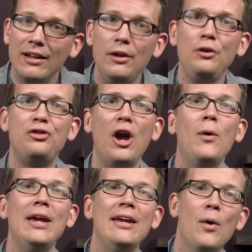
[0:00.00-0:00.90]
Little
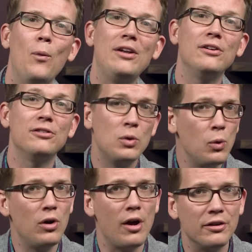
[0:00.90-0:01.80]
Joey went to
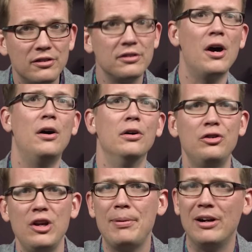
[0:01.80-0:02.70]
school on
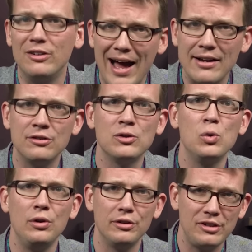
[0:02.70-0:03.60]
scholarship at a Latin
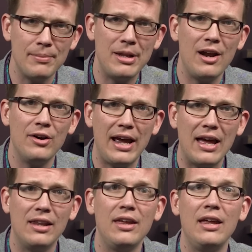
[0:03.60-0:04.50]
school, seminary,
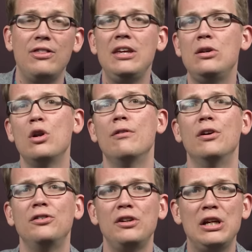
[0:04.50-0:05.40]
and then the
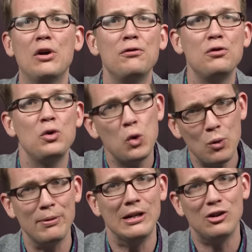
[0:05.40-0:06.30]
University of
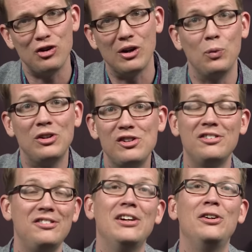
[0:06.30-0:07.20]
Tübingen, which
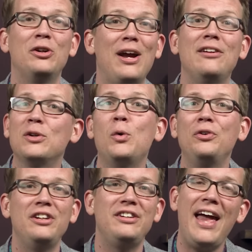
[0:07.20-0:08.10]
is still a great school
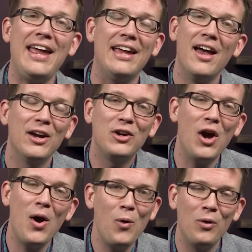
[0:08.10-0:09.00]
today.
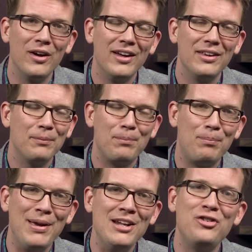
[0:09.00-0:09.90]
Go
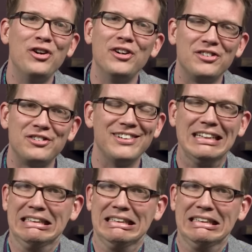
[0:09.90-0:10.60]
Bingers!